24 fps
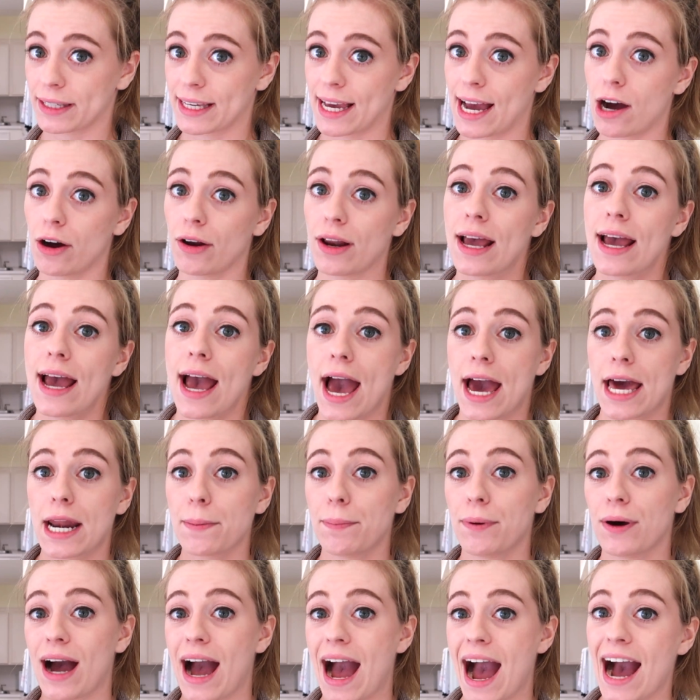account and I
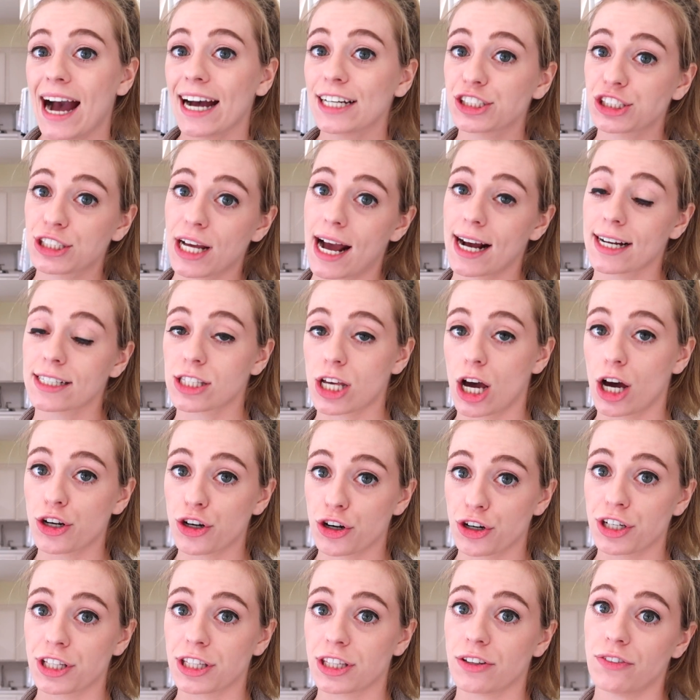put hashtags
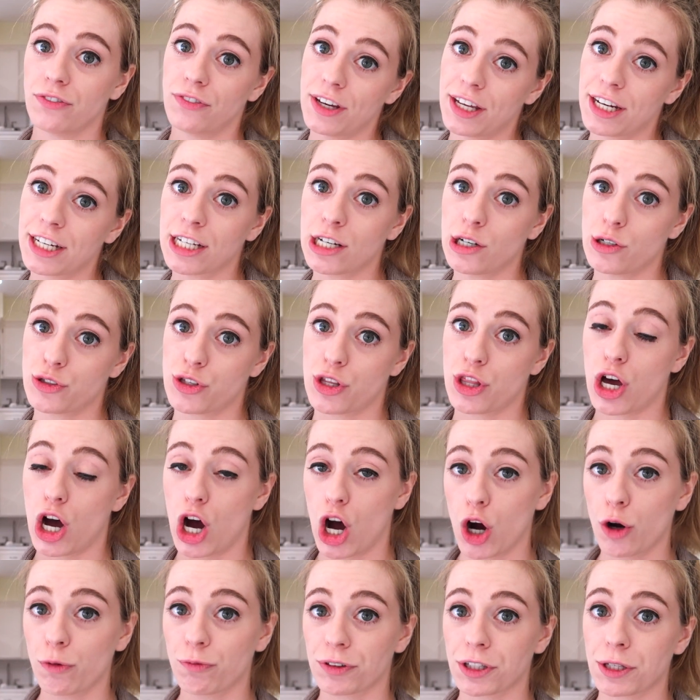underneath the video so that
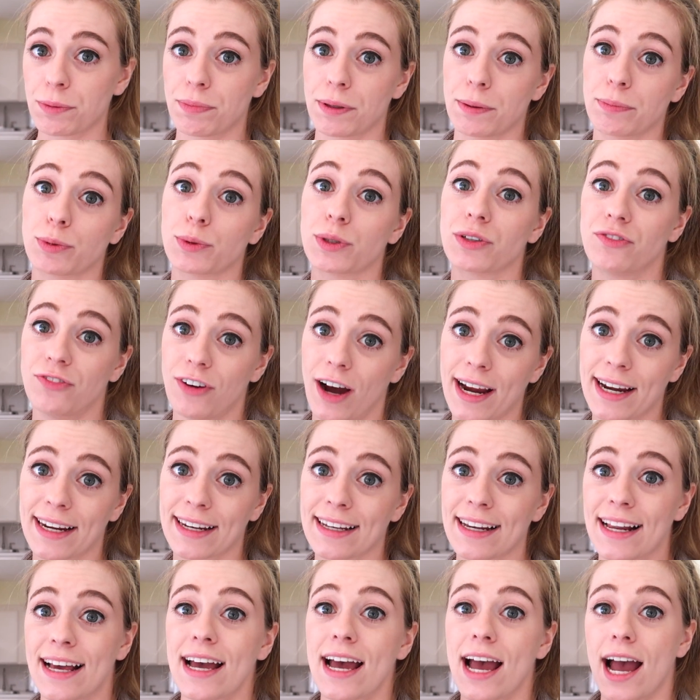hopefully people would find
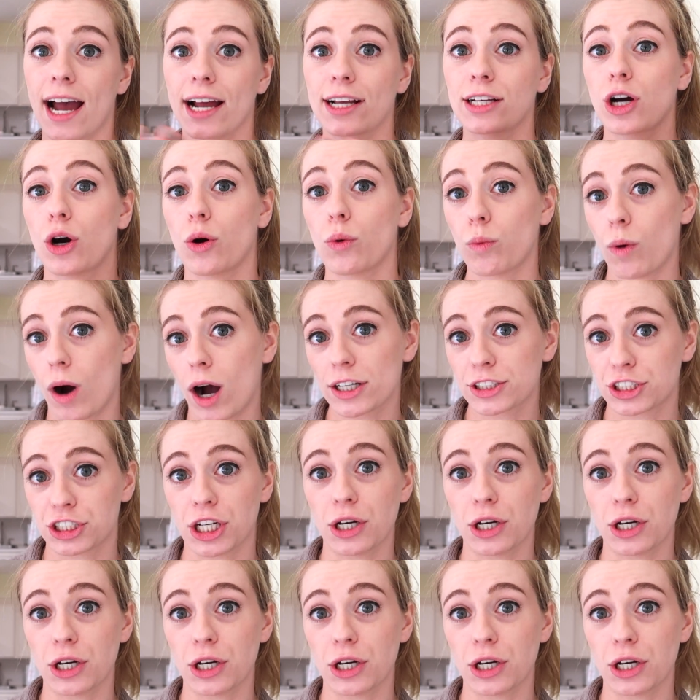it and go watch